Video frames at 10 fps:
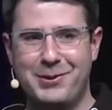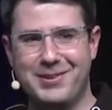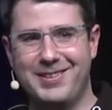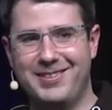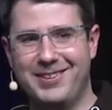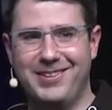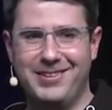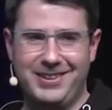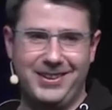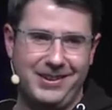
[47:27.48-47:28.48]
person.
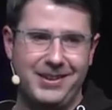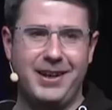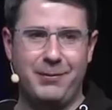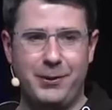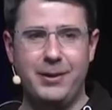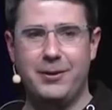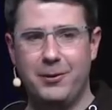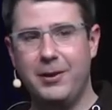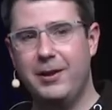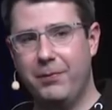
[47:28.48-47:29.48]
So yeah. I think
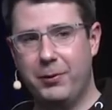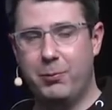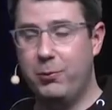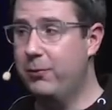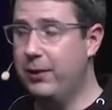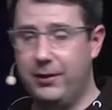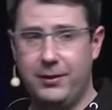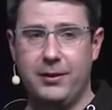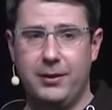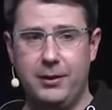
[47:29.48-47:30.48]
though the proof
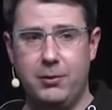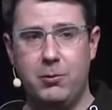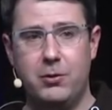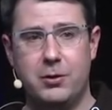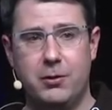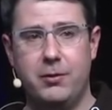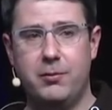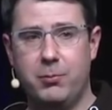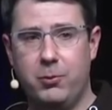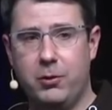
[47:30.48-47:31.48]
that uh, here Google showed
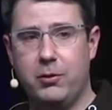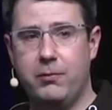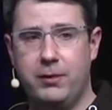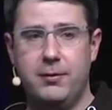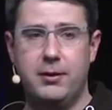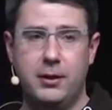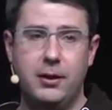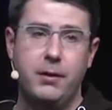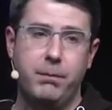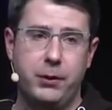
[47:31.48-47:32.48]
is more convincing
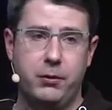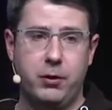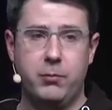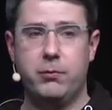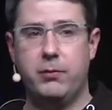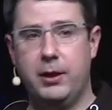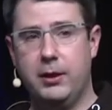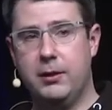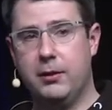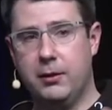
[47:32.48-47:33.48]
in terms of
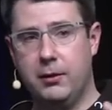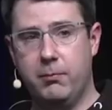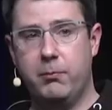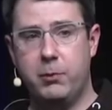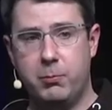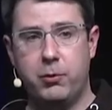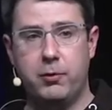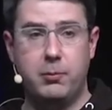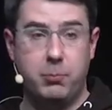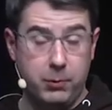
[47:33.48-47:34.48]
like um,
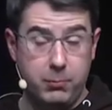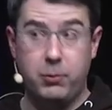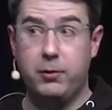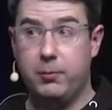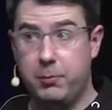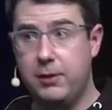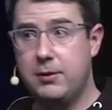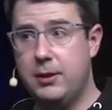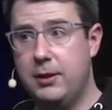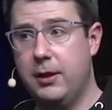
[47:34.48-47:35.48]

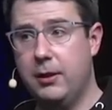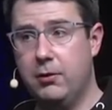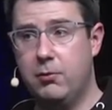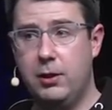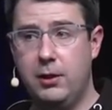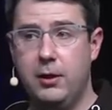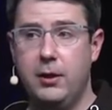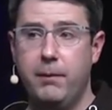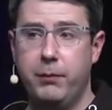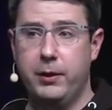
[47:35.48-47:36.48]
reproducibility and really
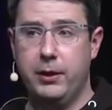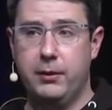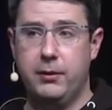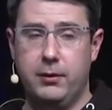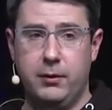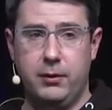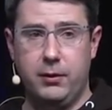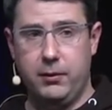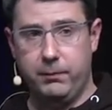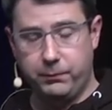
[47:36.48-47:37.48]
like the,
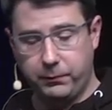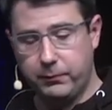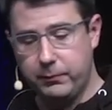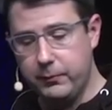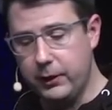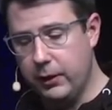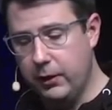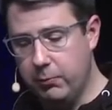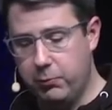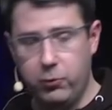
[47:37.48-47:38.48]
um,
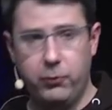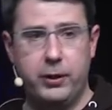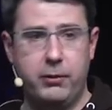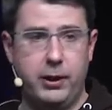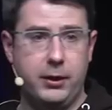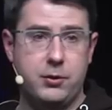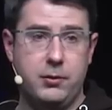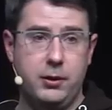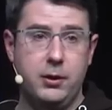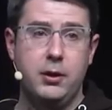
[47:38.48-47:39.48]
uh, the proof that you're
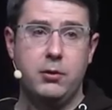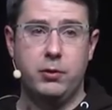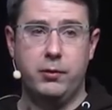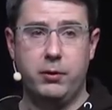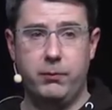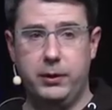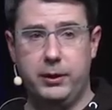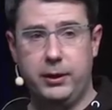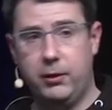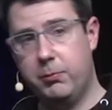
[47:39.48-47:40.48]
actually doing something
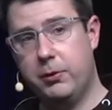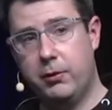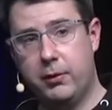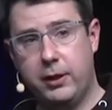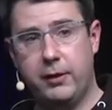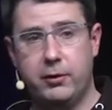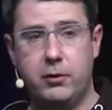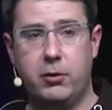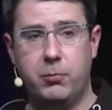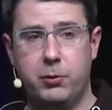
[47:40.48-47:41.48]
that cannot be done on a
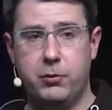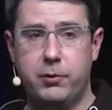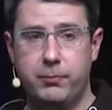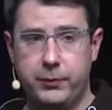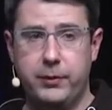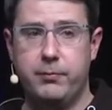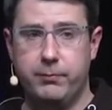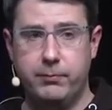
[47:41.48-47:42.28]
classical computer. Yeah.